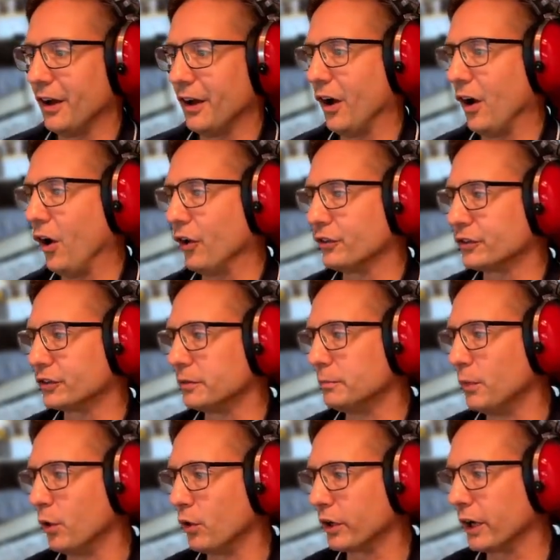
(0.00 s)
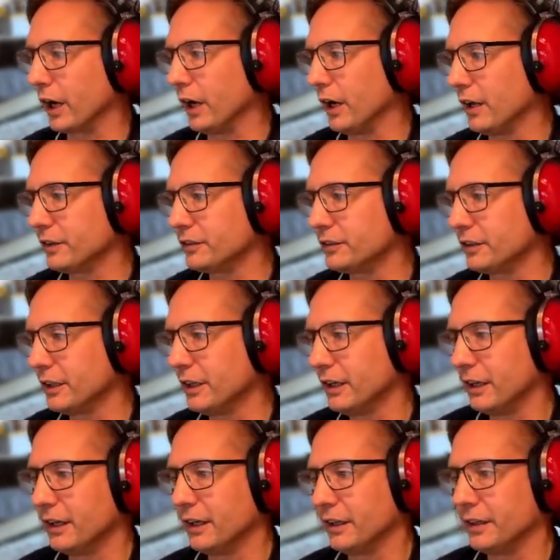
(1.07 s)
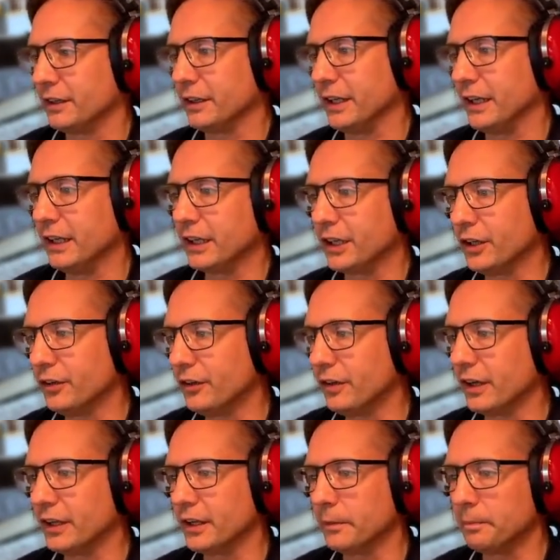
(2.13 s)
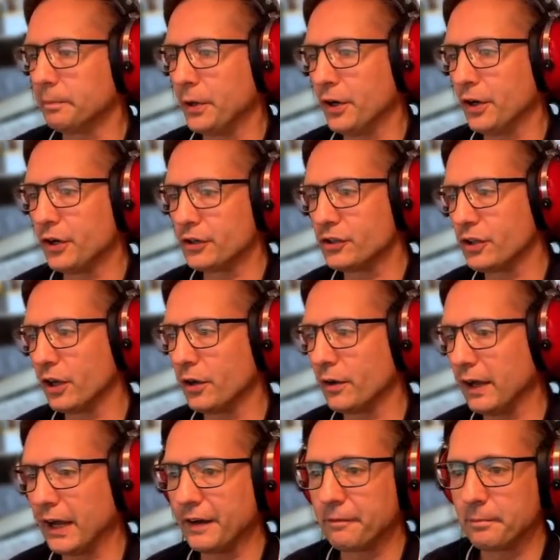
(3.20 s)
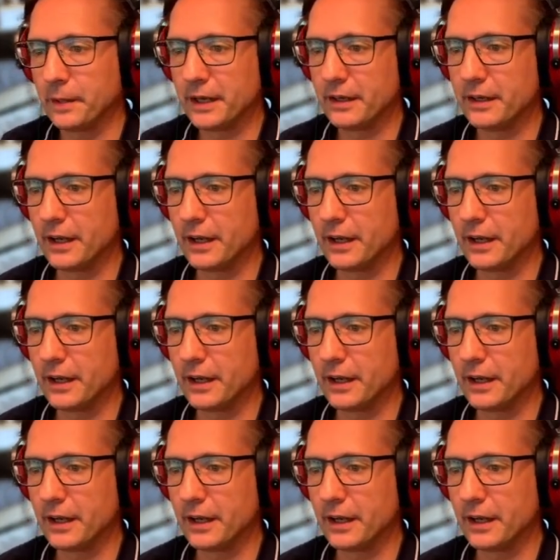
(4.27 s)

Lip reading: on some more cars. The Laguna and the Peugeot have been